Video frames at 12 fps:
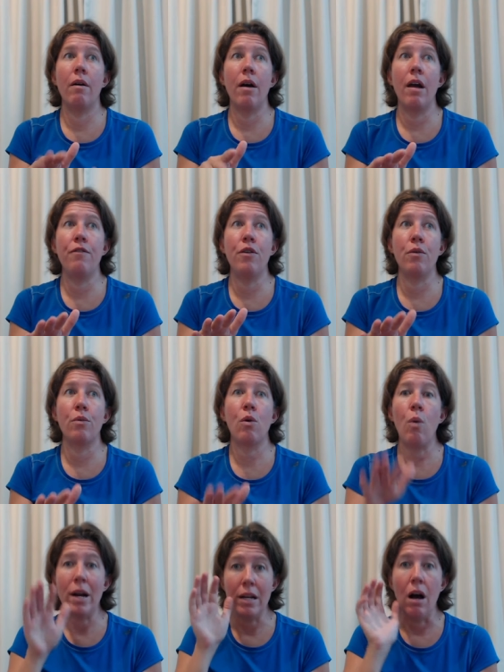If you're
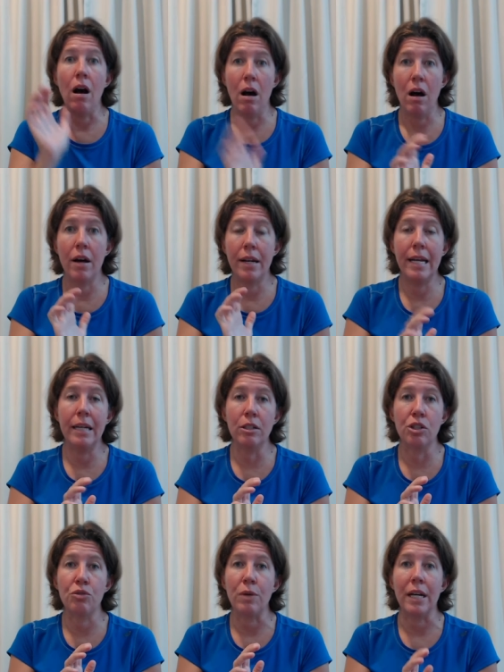quite a hard heel
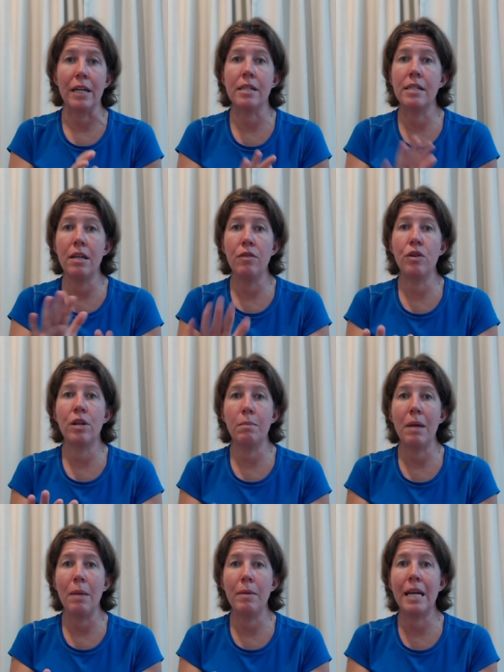striker, see if you can
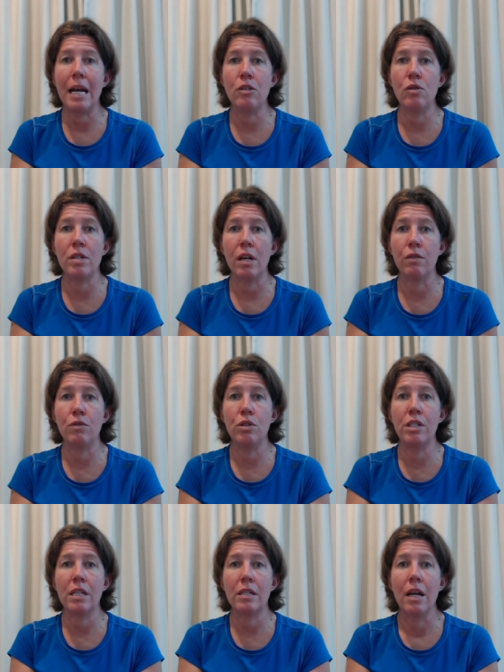maybe get yourself to
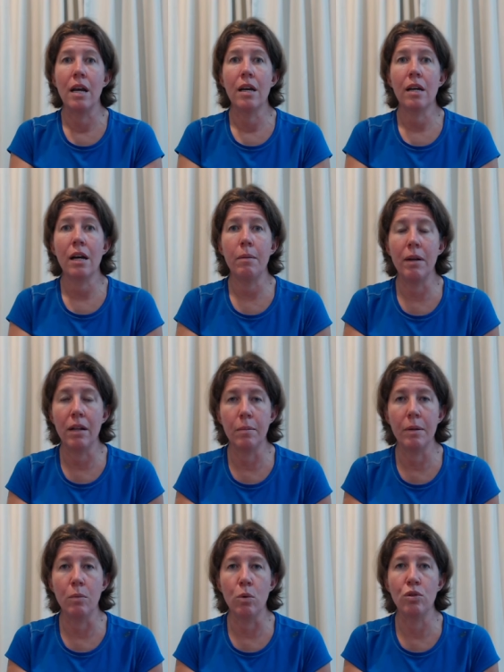just come a little
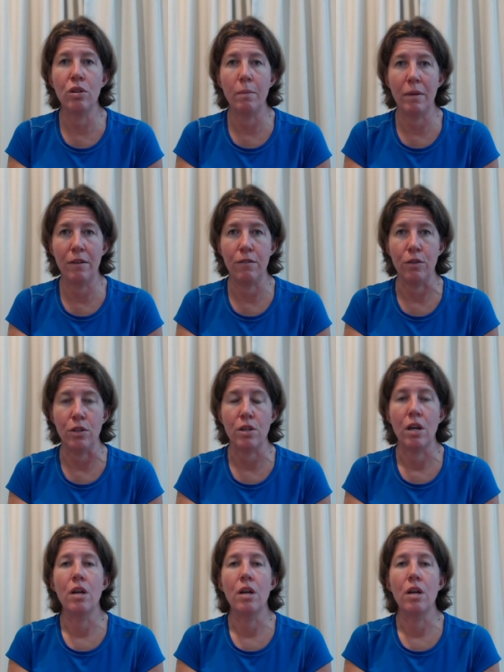bit more to the midfoot.